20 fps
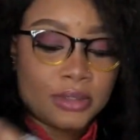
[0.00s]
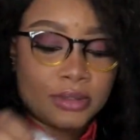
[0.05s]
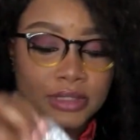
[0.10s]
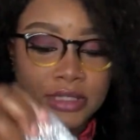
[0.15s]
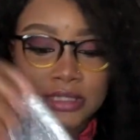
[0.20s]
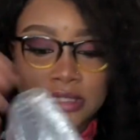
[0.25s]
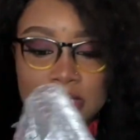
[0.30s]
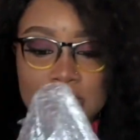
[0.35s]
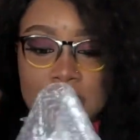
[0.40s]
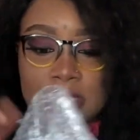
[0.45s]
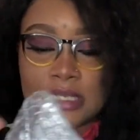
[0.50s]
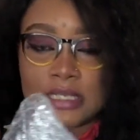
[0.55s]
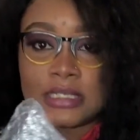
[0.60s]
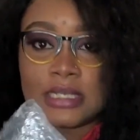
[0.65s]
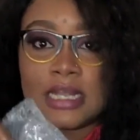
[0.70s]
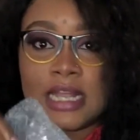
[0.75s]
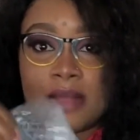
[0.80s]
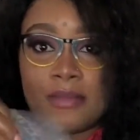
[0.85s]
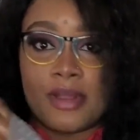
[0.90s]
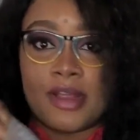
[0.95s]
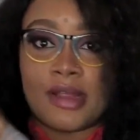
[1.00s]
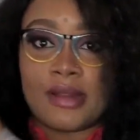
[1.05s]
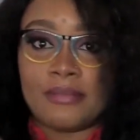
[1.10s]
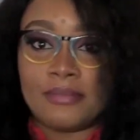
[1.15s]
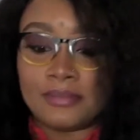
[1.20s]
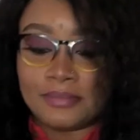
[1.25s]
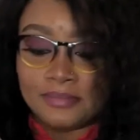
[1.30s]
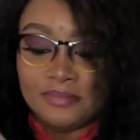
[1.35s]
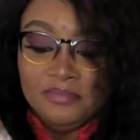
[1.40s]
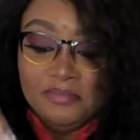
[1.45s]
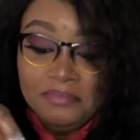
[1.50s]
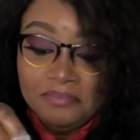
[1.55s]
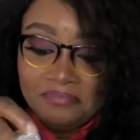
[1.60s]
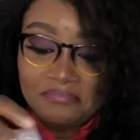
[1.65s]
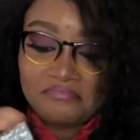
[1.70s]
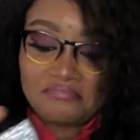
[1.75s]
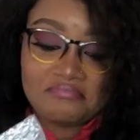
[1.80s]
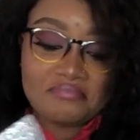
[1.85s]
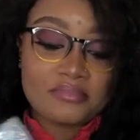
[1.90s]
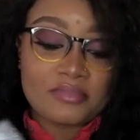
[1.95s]
this is the camera.
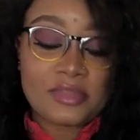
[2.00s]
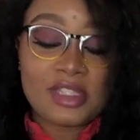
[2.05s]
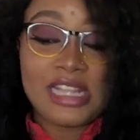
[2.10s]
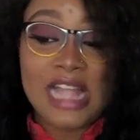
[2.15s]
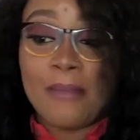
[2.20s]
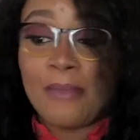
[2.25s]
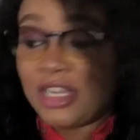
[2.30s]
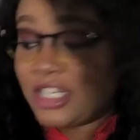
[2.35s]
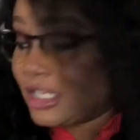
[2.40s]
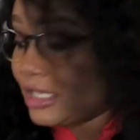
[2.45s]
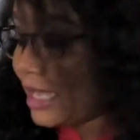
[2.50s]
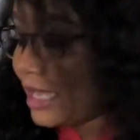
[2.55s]
I'm actually